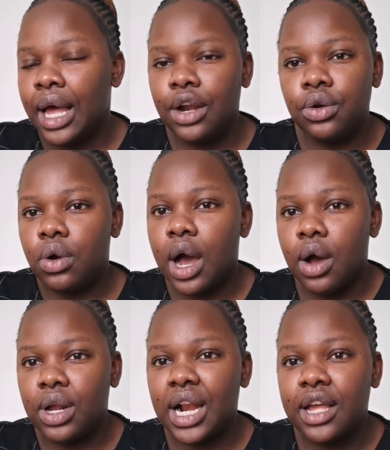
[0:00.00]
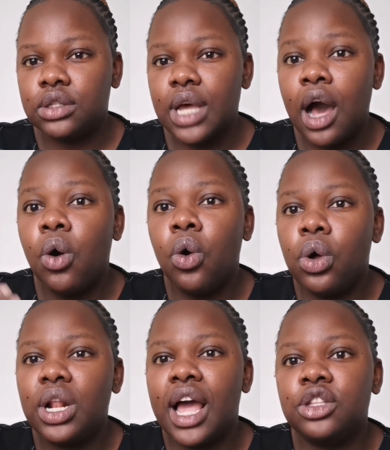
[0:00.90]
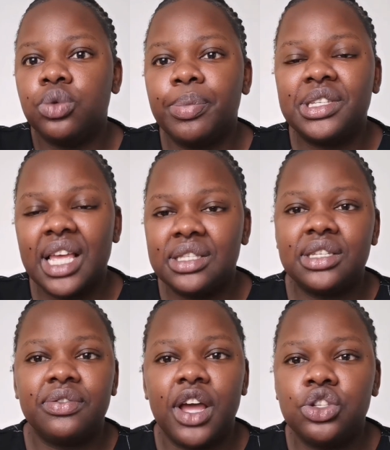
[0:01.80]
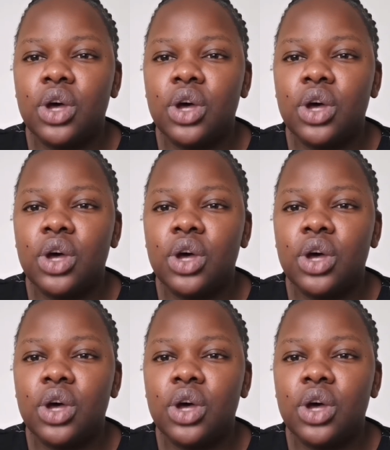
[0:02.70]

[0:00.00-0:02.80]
I don't know how all clients will be satisfied.